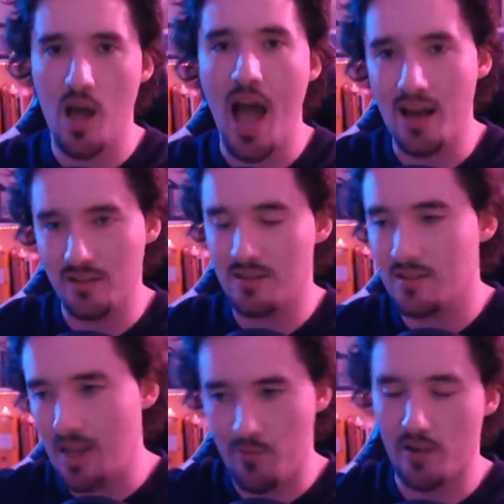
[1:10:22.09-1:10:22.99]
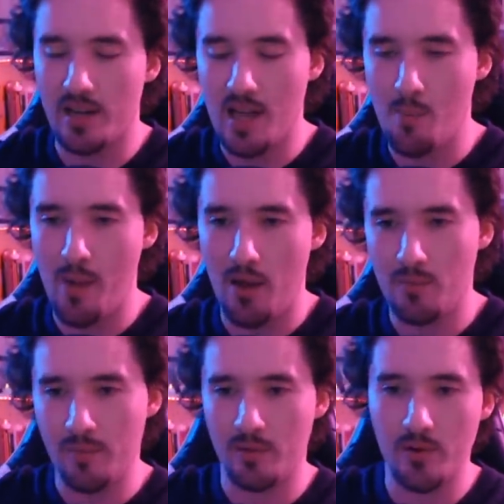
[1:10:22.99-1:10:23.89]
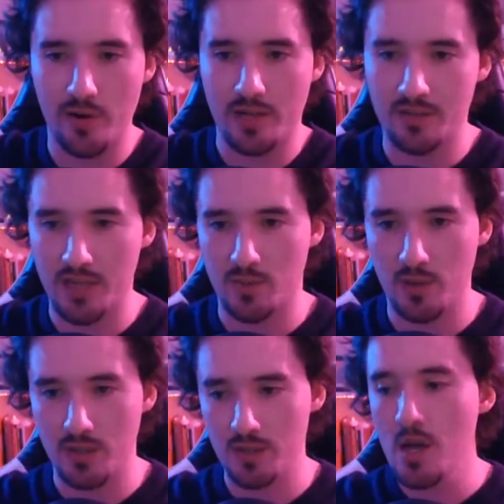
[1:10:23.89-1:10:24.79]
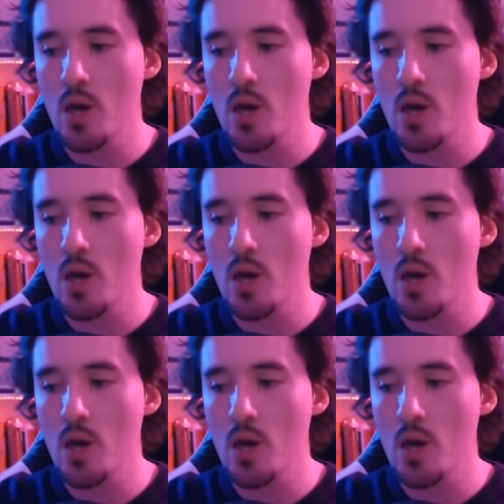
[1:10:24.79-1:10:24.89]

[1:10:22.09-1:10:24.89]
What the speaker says: else separately about people who are critical of sex workers,